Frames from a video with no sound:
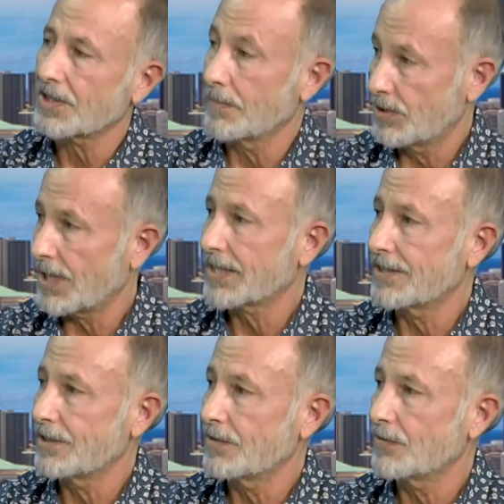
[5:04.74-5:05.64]

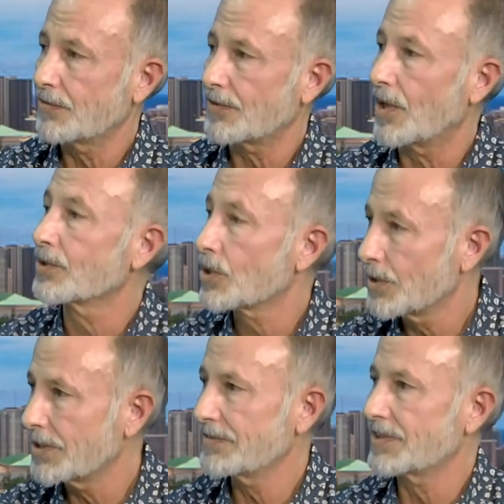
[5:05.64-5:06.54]
objective
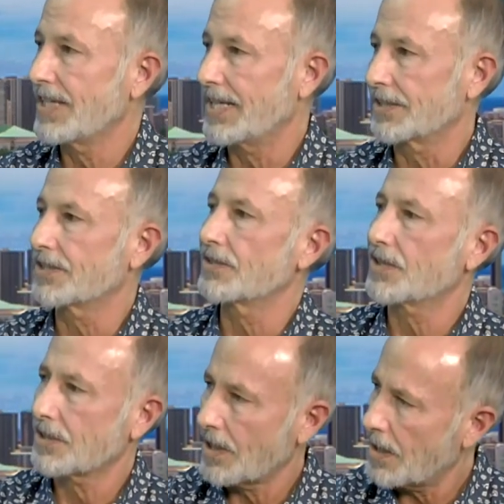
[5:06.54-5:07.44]
alternatives analysis,
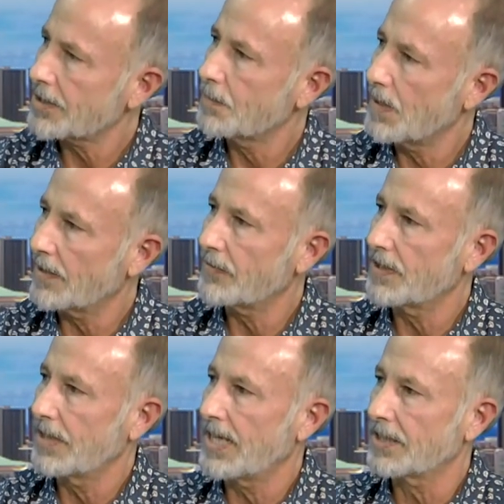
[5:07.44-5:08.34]
a cost benefit
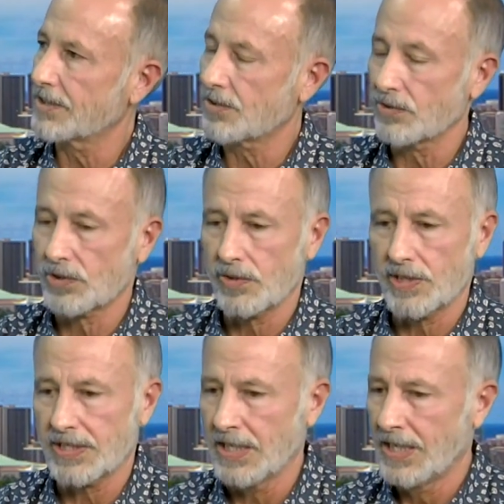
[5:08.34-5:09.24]
analysis, so
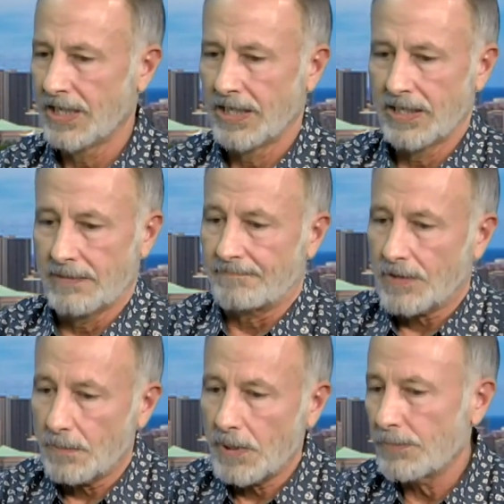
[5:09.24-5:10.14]
that
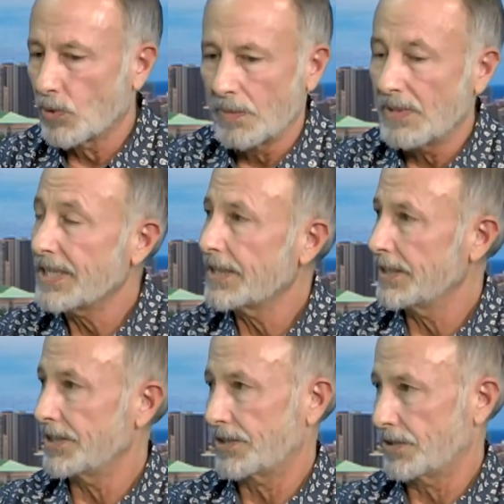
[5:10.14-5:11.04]
the people who are making
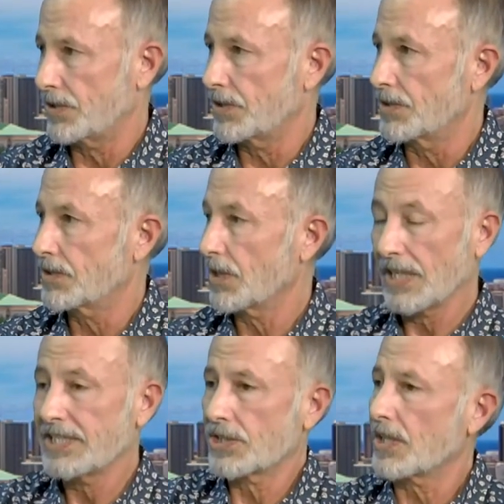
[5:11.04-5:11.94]
these decisions, the
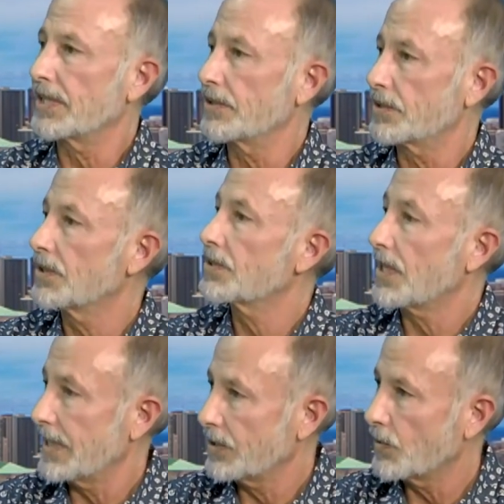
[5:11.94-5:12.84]
legislators, in
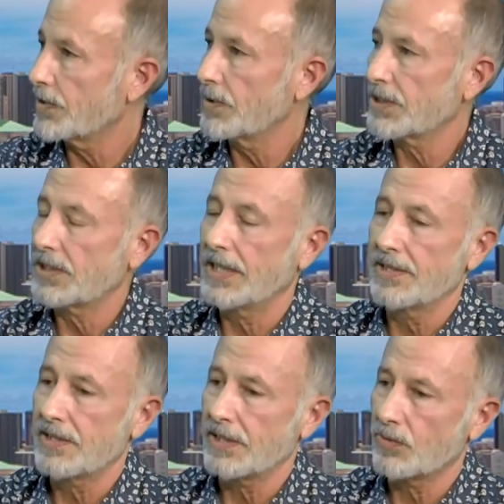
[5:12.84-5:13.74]
deciding whether to
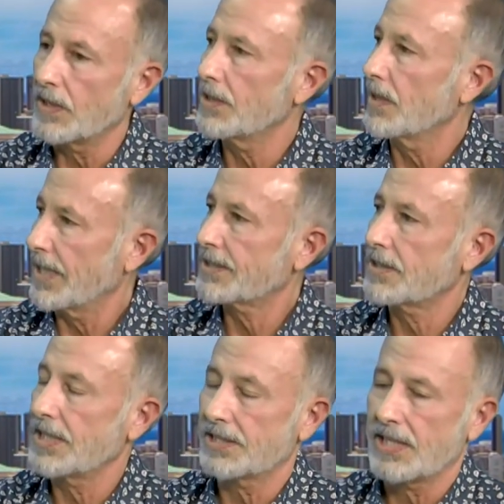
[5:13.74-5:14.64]
extend the rail
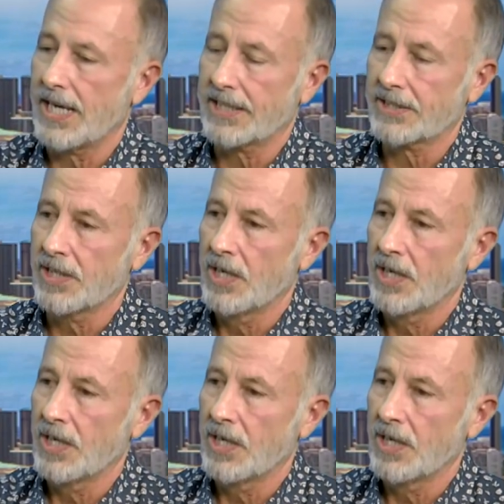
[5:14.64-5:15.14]
excise tax,